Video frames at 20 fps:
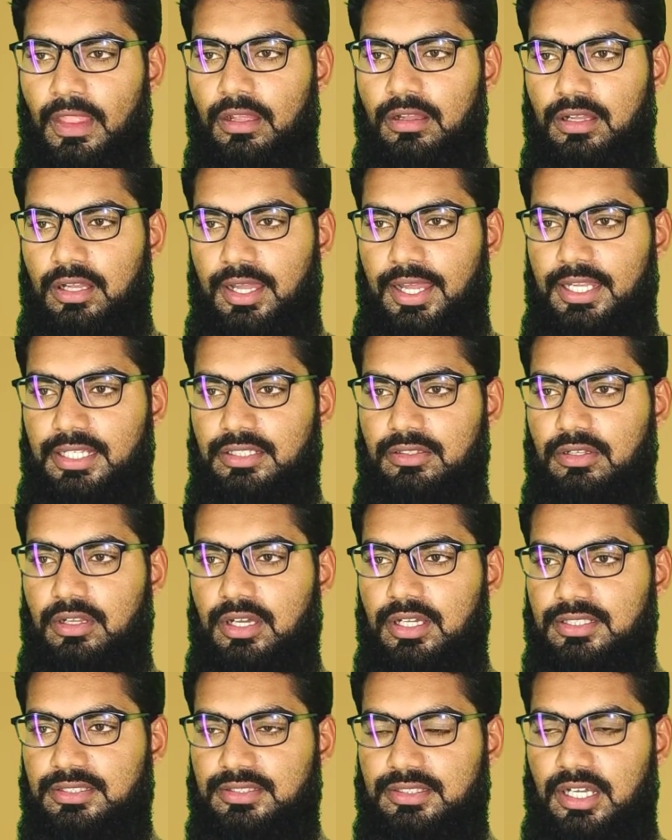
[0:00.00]
At
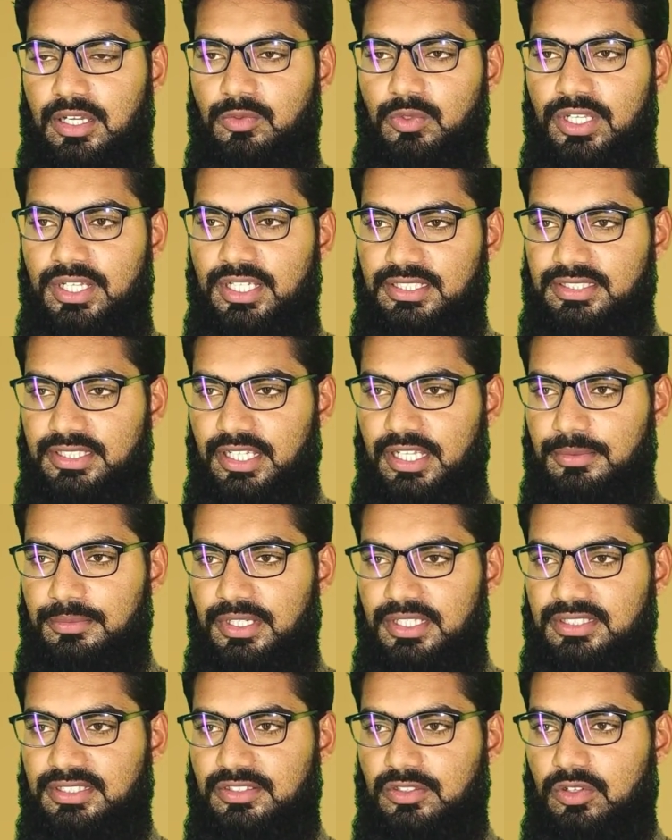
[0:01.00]
last, I wanna share
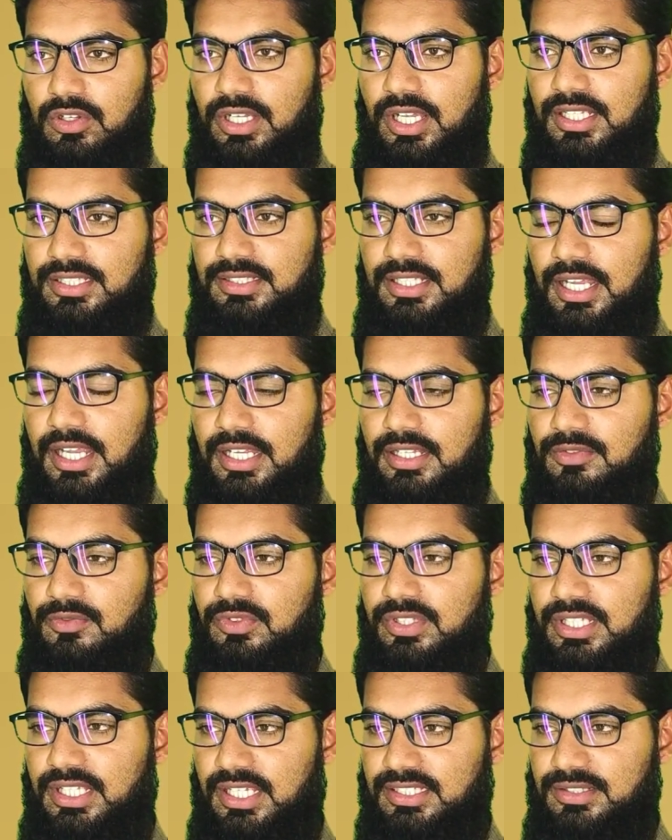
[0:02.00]
my strongest and
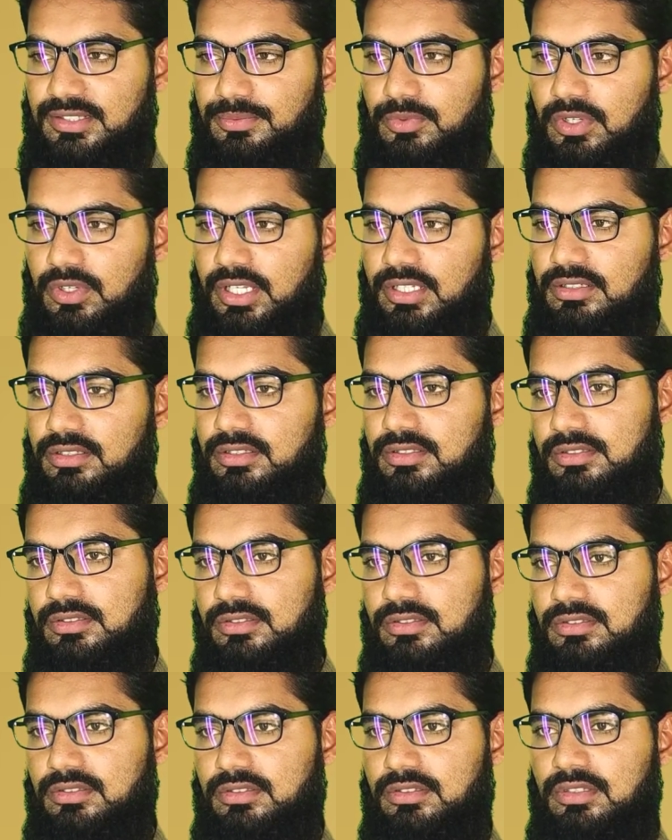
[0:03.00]
weakest point.
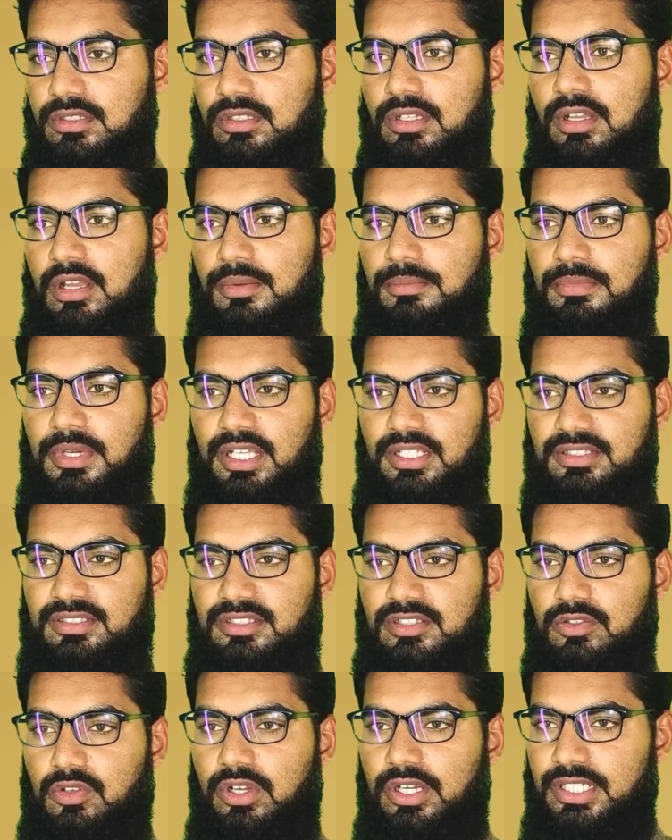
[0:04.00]
My
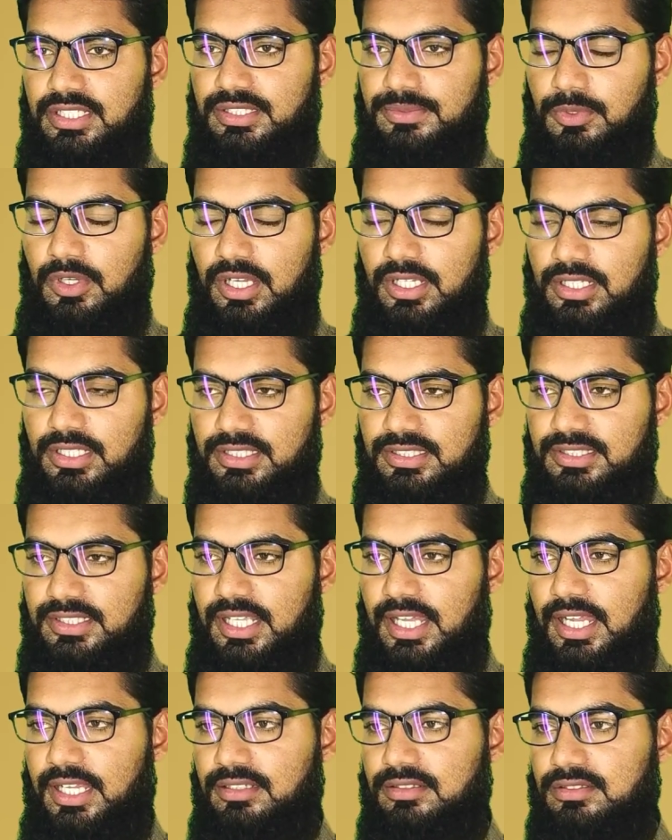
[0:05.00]
strongest point is
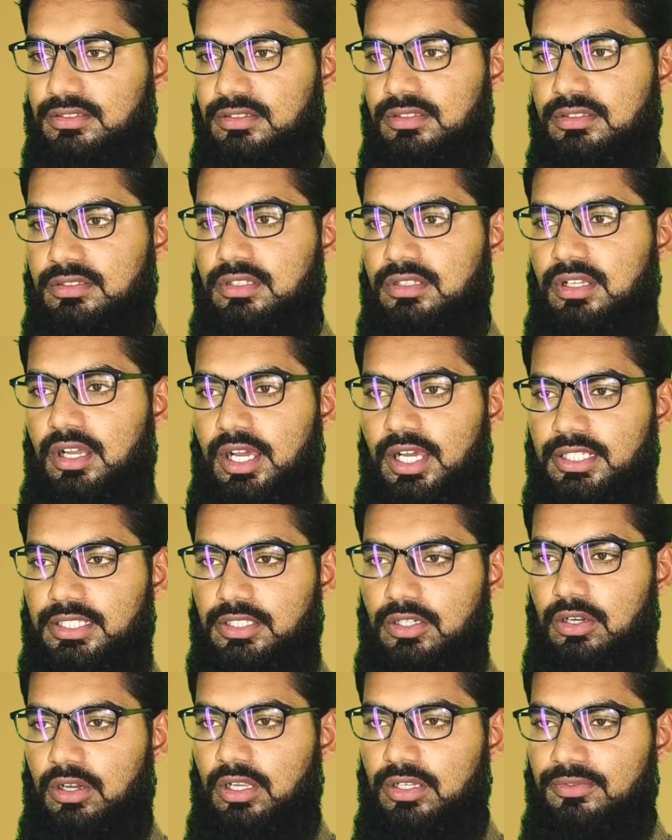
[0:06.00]
that I
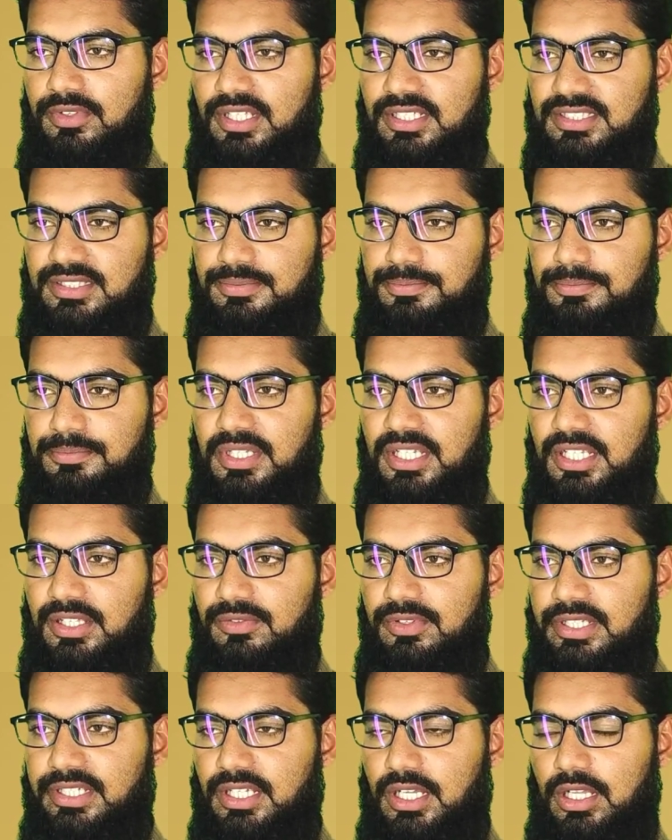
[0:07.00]
always
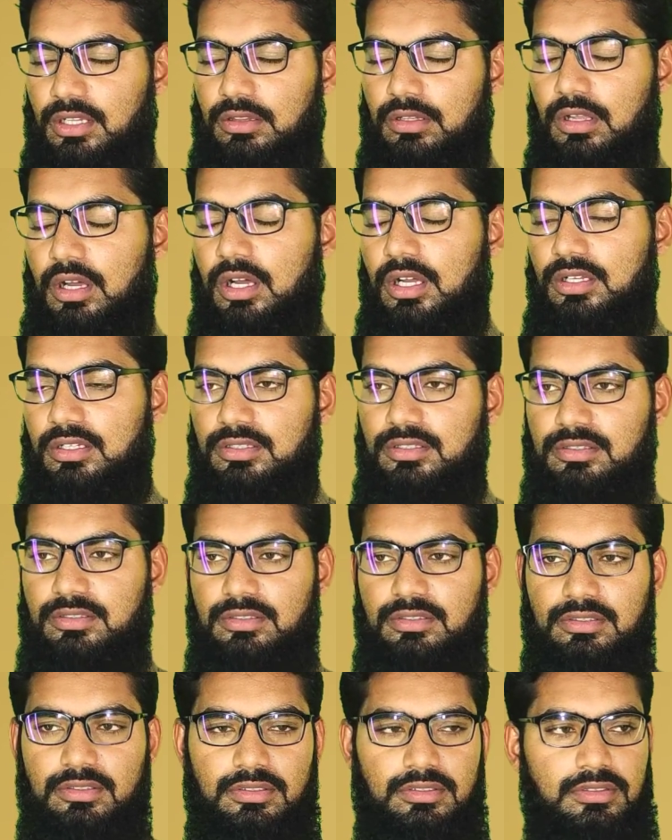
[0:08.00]
believe in Allah.
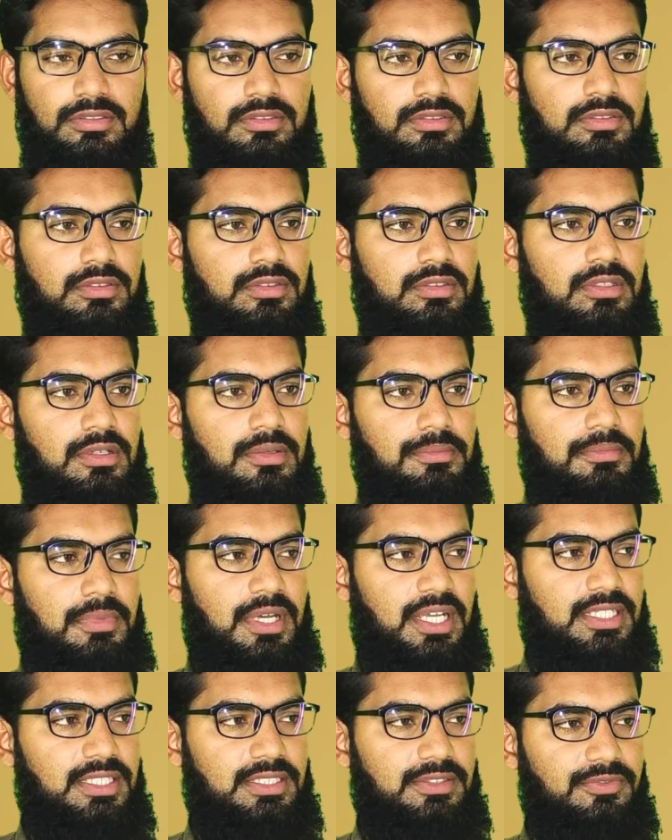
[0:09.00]

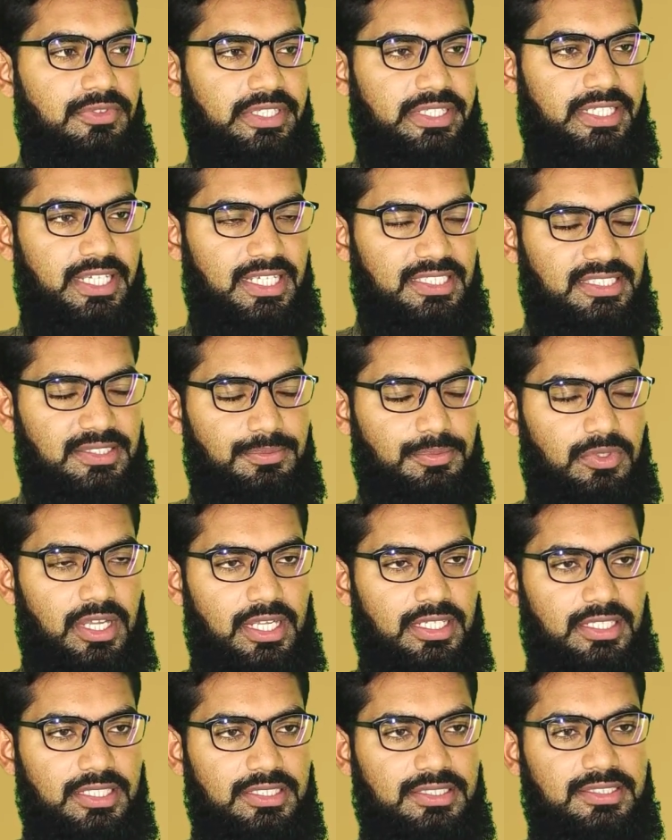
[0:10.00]
My weakest
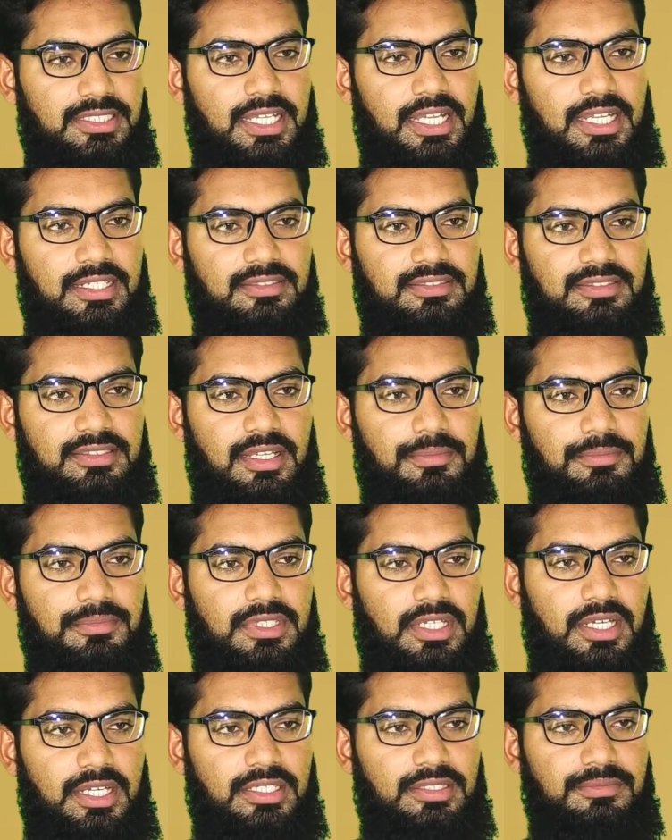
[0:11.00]
point is that
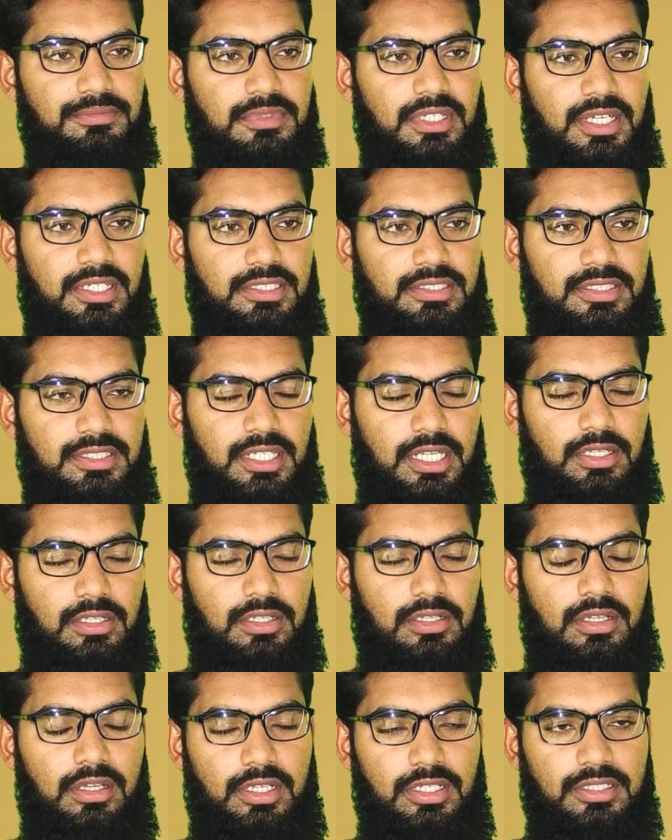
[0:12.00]
sometimes I tell a
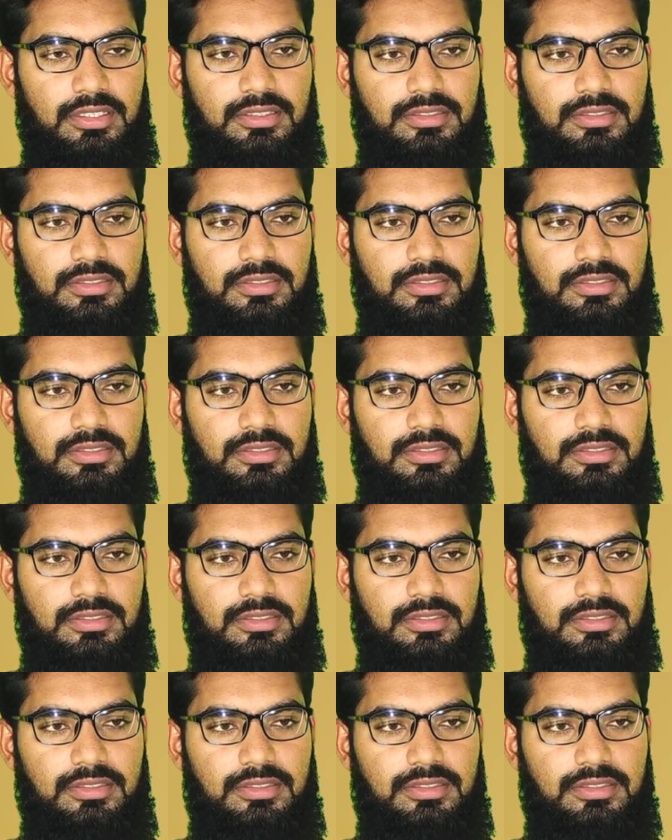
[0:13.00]
lie.